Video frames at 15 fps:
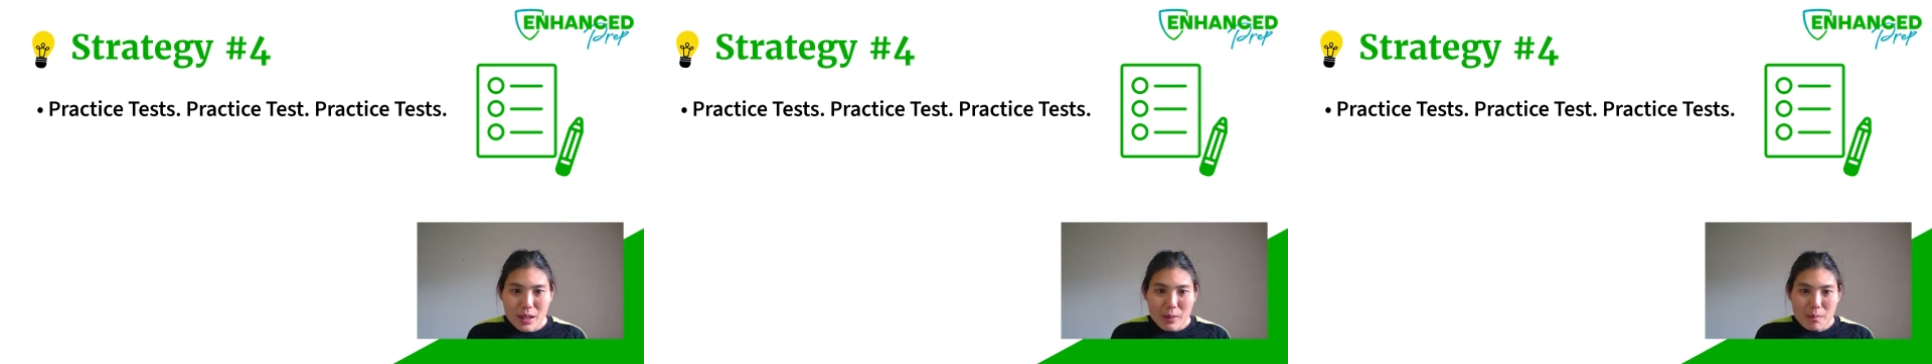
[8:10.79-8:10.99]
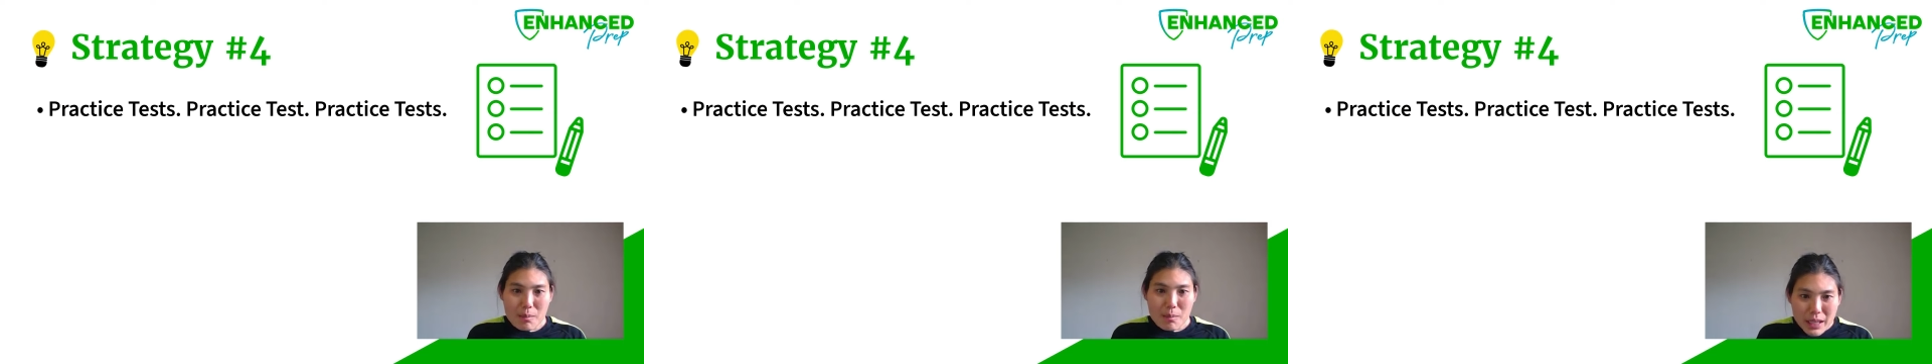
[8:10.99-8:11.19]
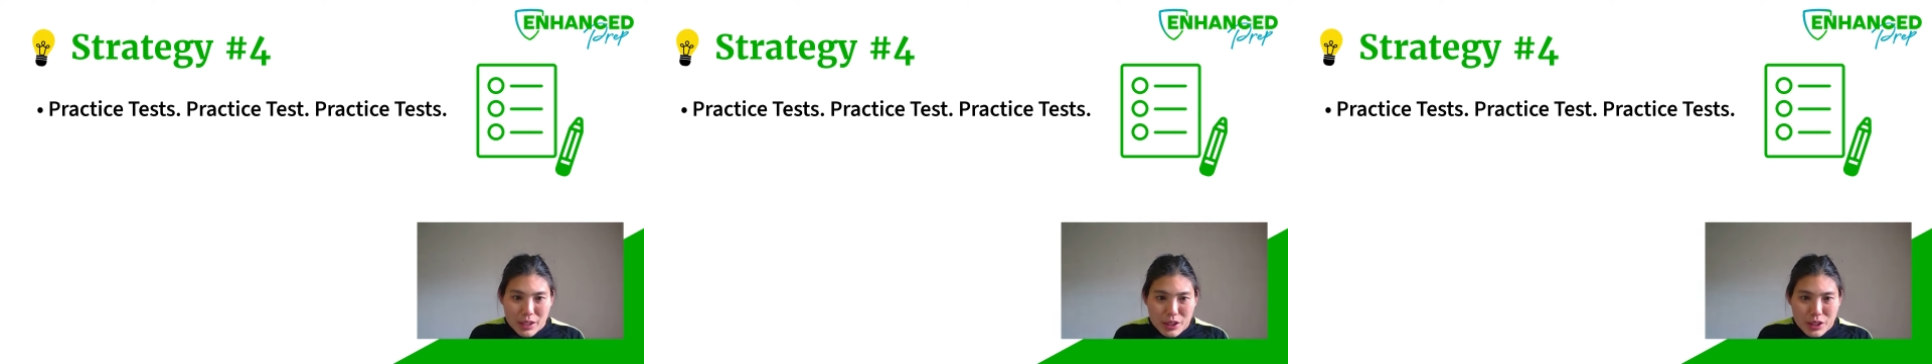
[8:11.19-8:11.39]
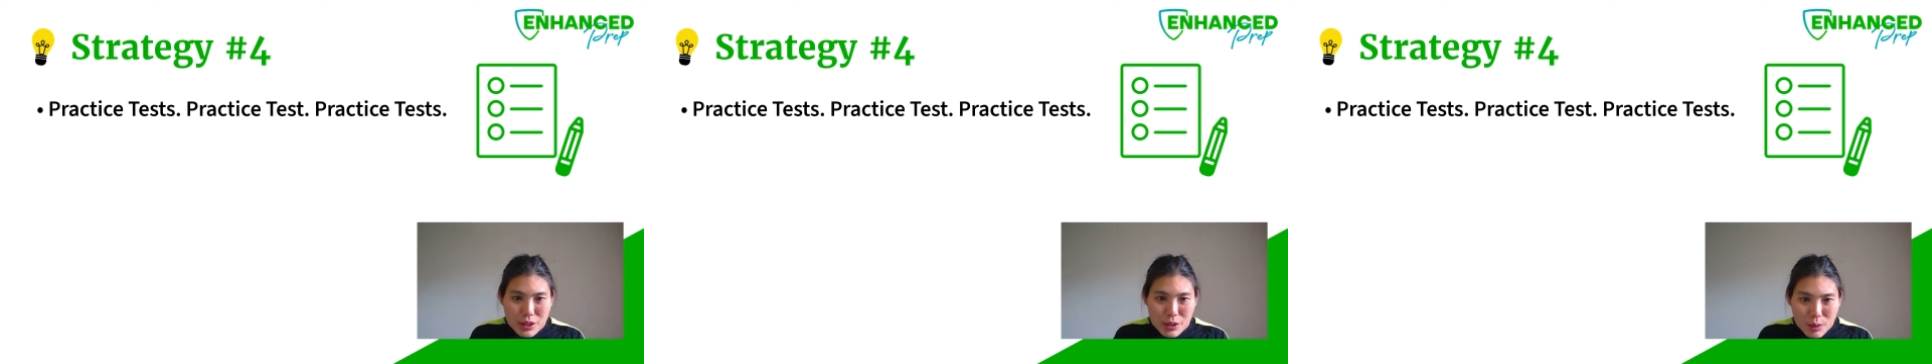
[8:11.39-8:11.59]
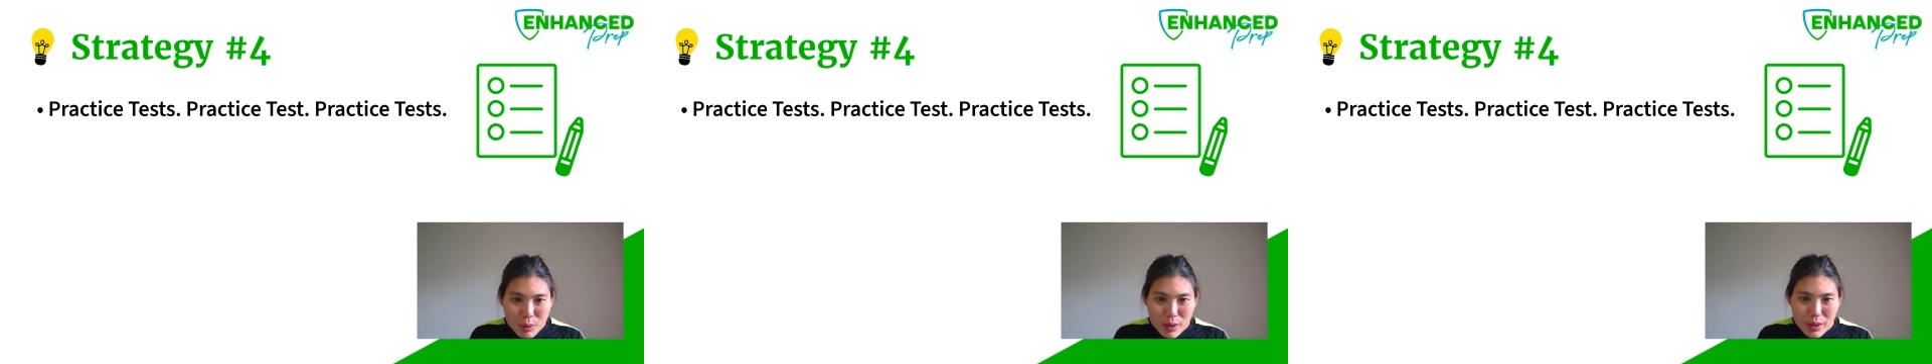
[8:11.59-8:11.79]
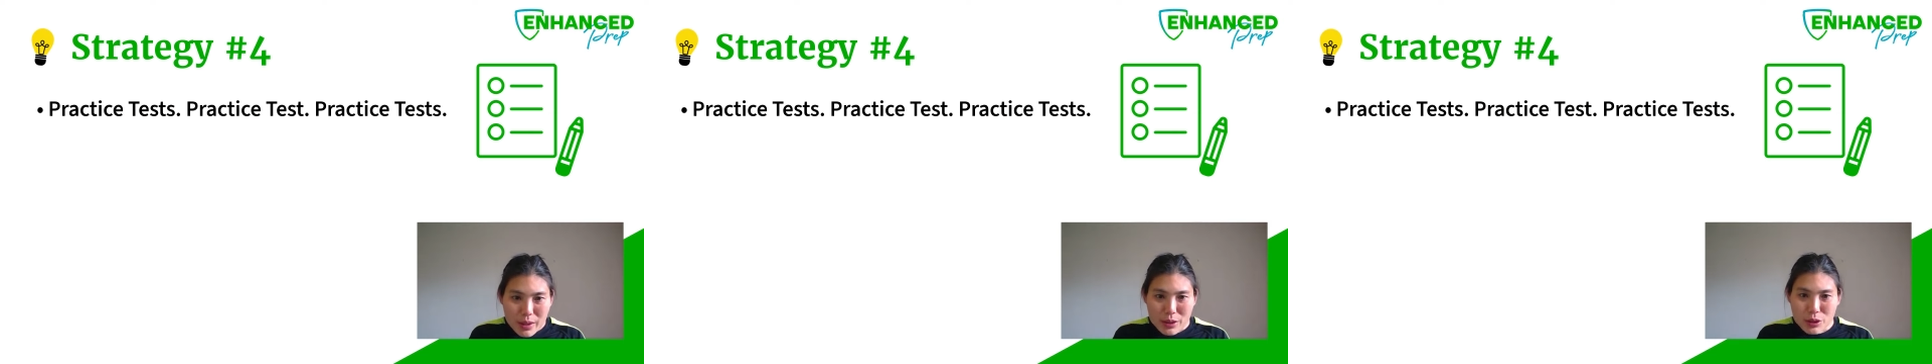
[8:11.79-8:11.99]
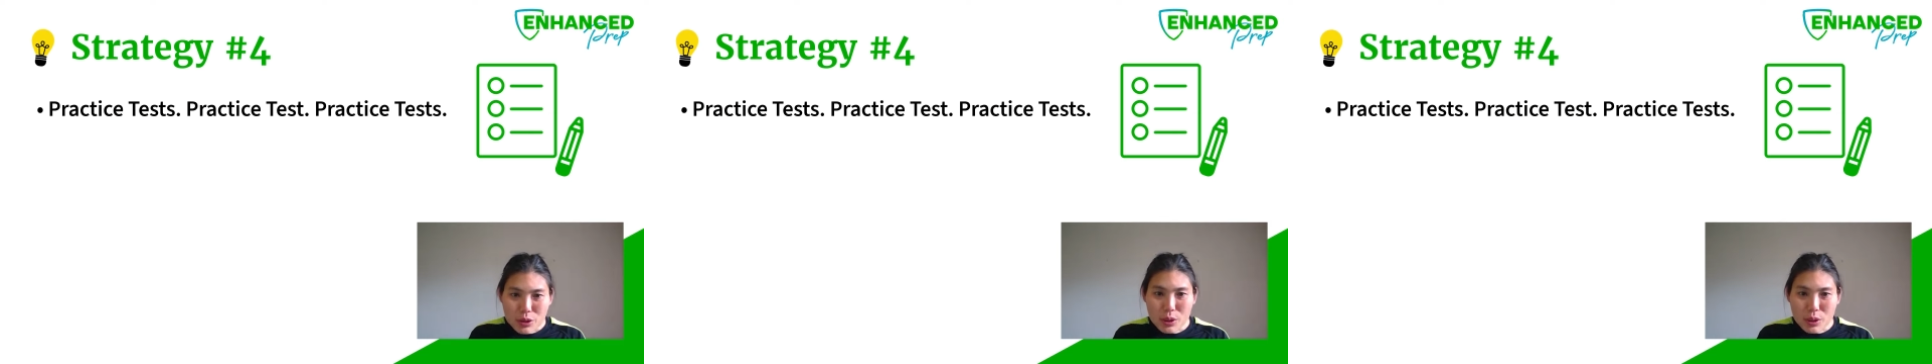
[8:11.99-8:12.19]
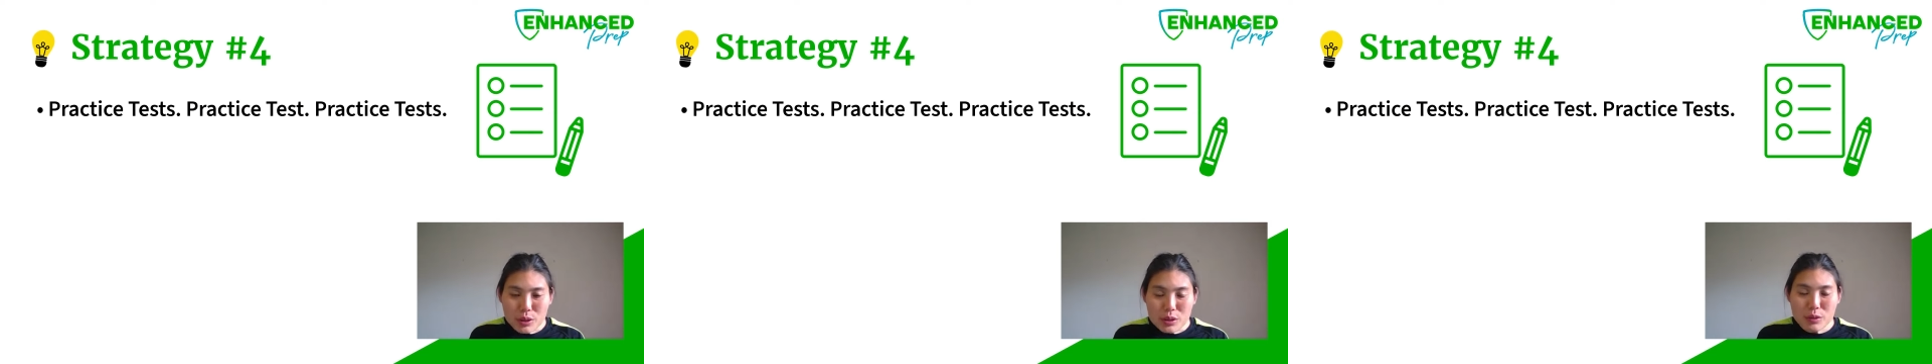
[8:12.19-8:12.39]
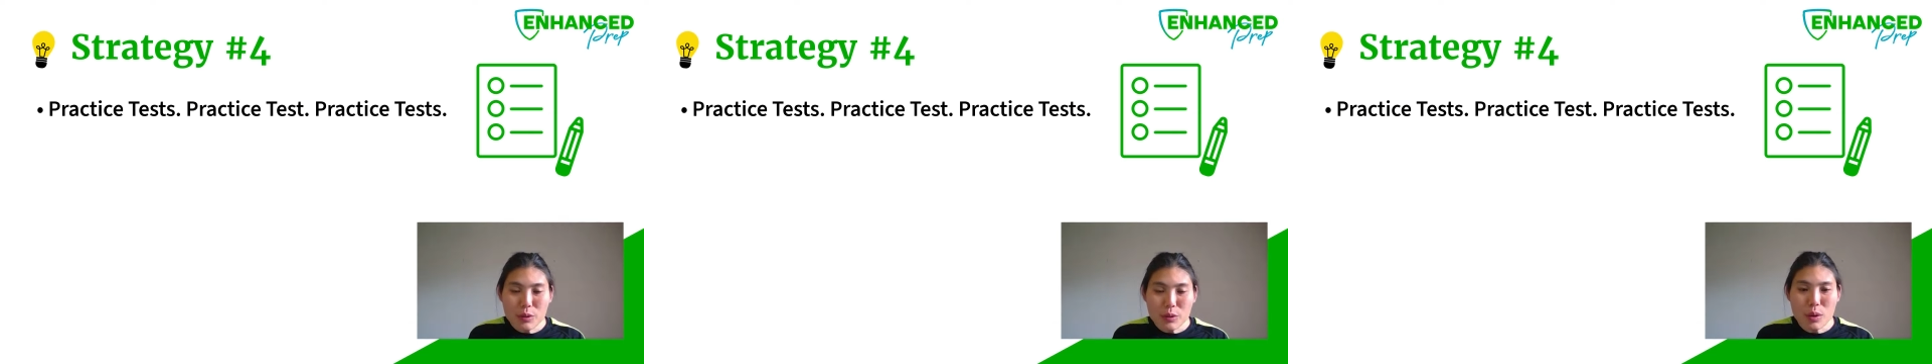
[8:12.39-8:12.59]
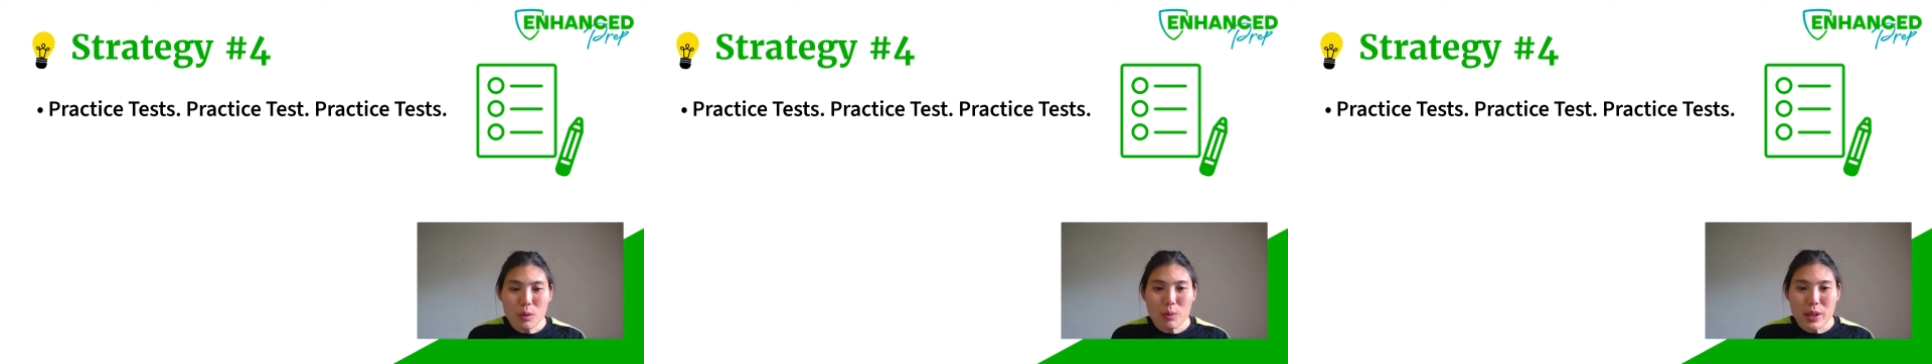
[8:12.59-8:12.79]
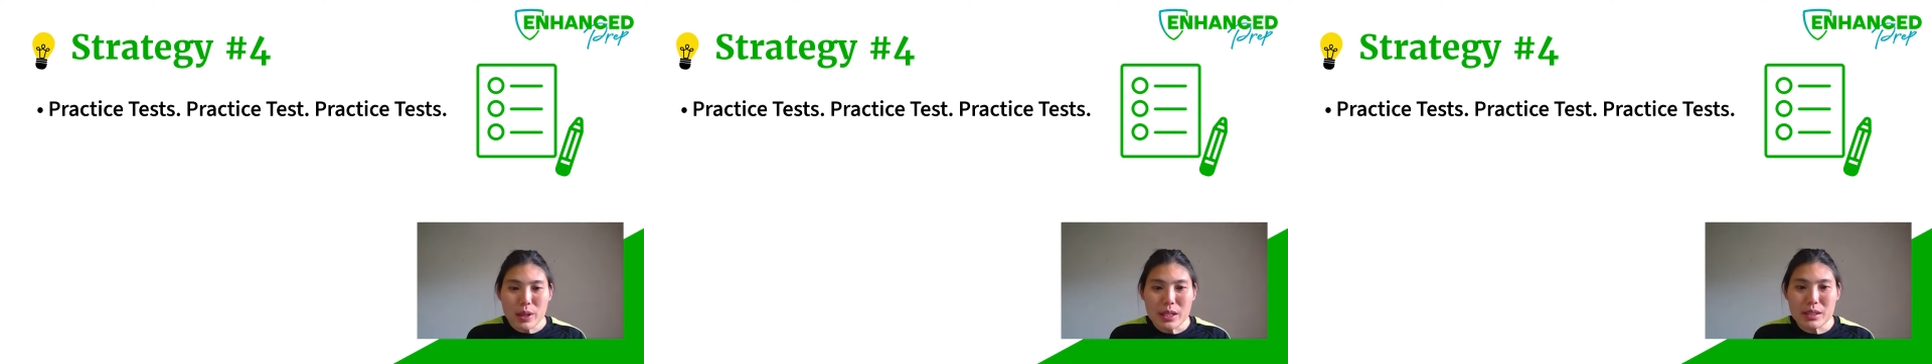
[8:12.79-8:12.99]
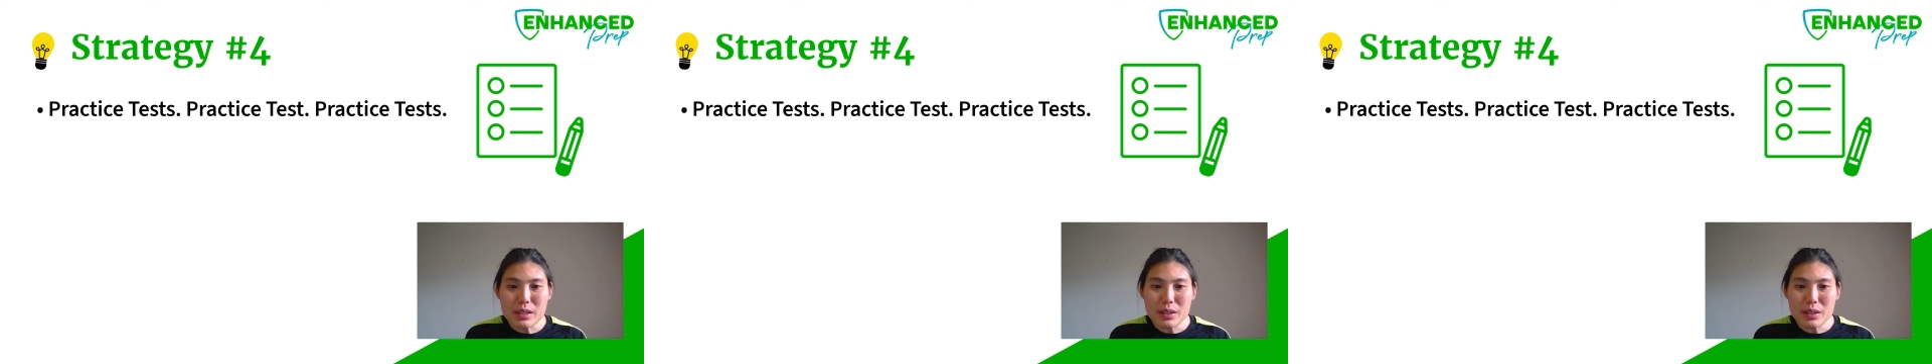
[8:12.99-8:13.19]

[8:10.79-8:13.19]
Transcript: Make sure that those 4 weeks,